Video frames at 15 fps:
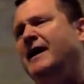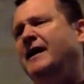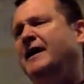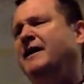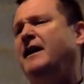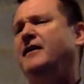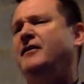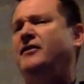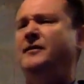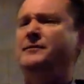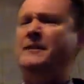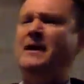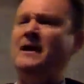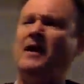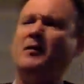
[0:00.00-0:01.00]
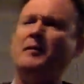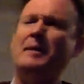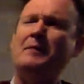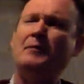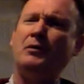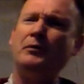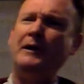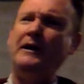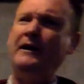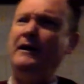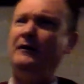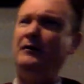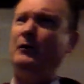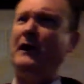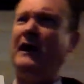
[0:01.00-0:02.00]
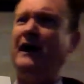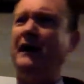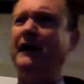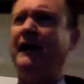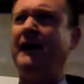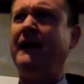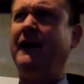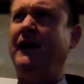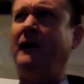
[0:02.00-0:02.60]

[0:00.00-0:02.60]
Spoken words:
I guess I remember we had a